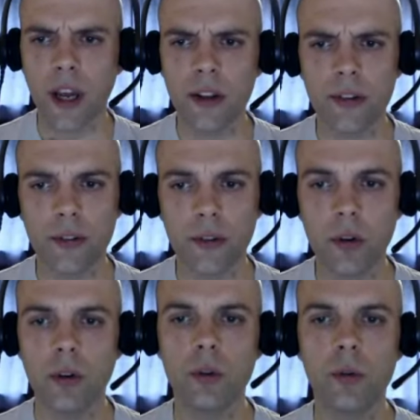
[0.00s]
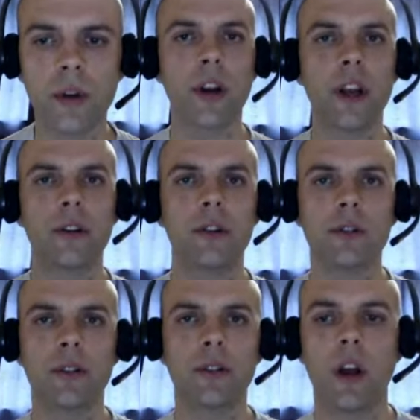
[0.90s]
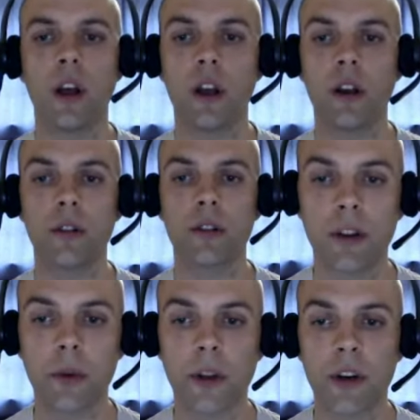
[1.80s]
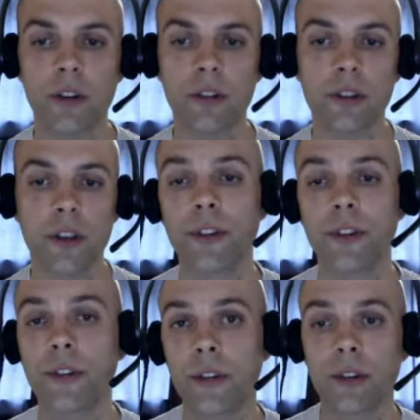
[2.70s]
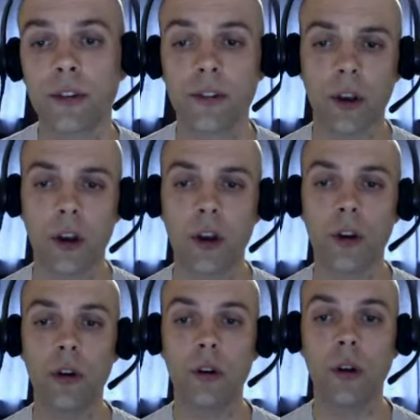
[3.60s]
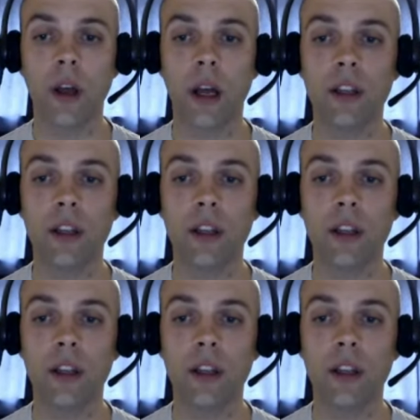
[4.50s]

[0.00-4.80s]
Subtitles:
all with Griddle. A little bit on conferences. So the